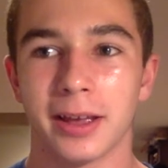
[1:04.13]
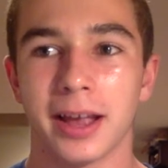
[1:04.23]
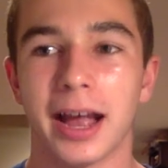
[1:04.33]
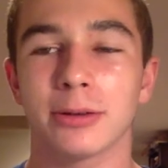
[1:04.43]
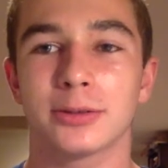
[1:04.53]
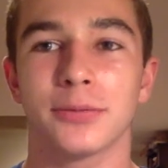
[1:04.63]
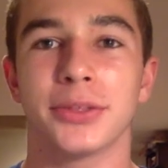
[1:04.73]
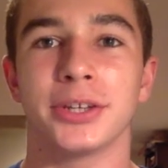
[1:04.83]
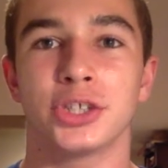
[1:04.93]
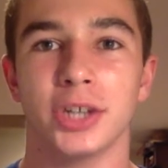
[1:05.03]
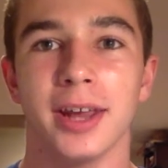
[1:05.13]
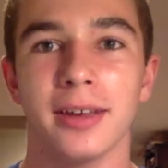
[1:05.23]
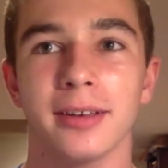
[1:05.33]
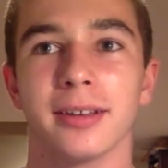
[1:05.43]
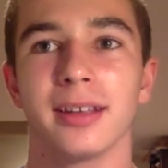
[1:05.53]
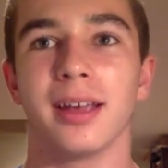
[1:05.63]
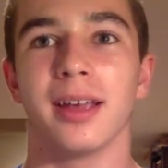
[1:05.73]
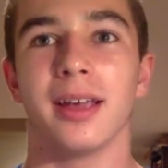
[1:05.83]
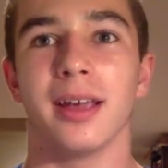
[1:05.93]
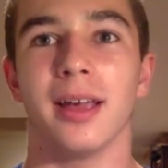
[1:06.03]
out of the sheer
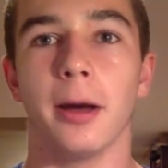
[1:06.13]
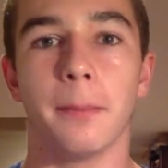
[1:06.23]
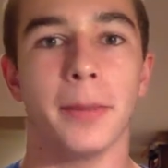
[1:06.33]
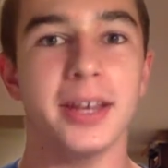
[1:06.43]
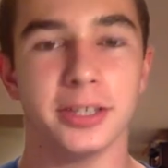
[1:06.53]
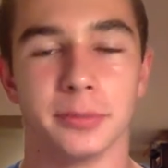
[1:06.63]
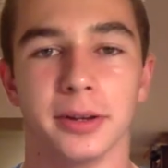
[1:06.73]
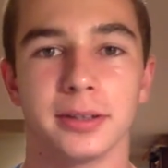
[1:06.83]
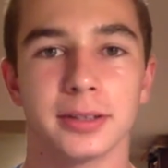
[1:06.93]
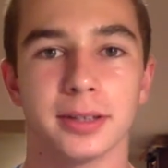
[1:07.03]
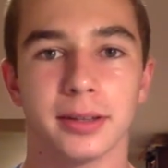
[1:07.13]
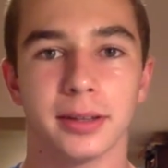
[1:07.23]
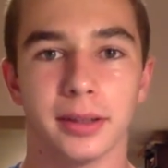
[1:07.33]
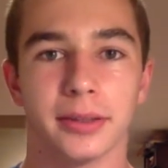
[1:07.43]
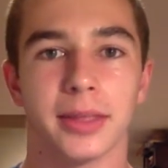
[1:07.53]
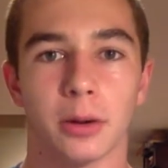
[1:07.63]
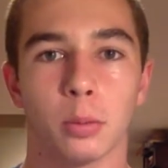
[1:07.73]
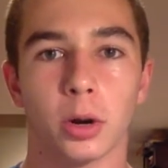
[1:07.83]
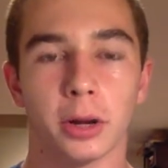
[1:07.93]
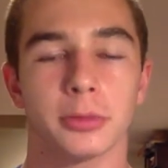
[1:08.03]
amazement that
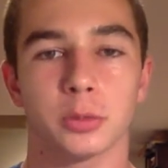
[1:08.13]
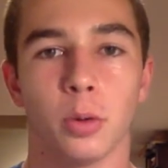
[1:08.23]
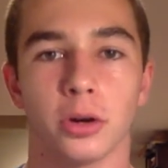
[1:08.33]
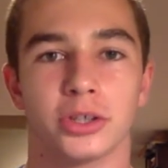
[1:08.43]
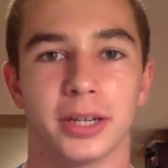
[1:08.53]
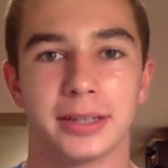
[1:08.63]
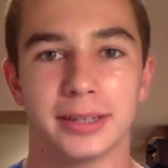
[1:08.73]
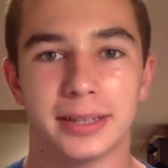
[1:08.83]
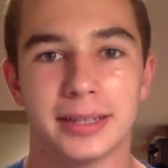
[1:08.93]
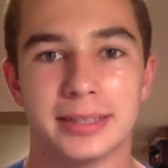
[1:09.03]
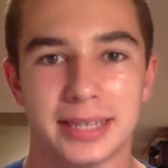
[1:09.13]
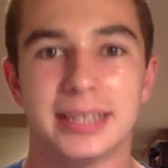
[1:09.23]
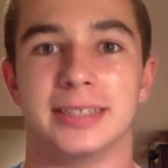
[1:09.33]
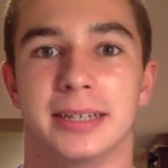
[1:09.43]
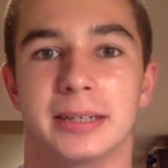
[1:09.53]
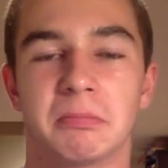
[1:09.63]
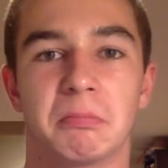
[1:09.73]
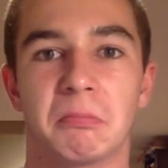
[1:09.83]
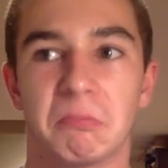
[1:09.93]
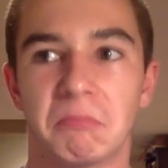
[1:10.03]
what I was watching existed.
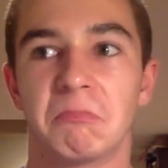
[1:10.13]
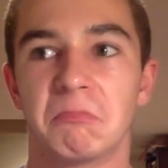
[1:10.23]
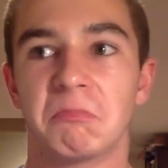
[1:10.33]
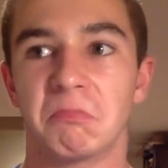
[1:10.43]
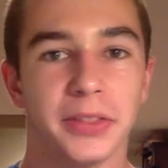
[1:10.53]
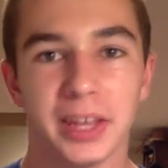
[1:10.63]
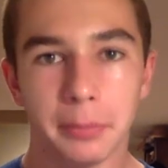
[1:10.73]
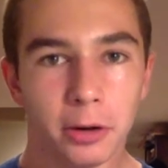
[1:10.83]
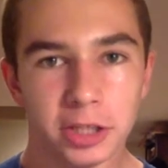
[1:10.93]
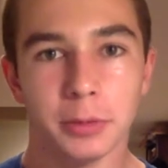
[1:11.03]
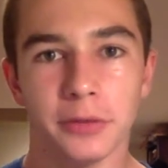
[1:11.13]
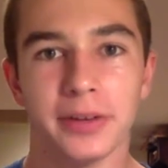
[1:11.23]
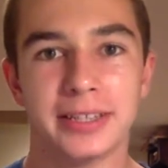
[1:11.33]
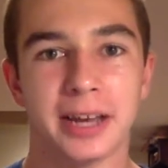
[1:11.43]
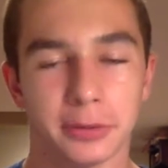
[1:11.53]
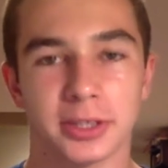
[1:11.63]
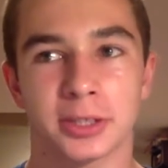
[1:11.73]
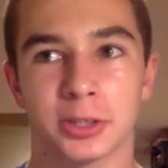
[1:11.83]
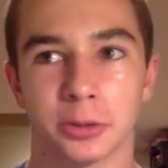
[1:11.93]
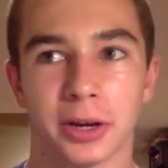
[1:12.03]
The Emoji Movie tells the
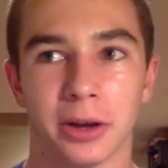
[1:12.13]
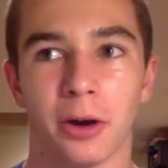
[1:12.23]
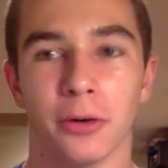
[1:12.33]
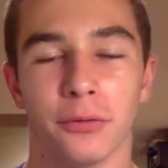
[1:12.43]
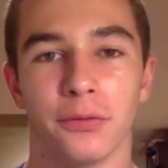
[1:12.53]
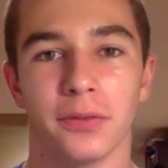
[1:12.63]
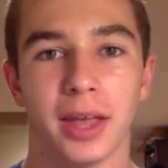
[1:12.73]
story of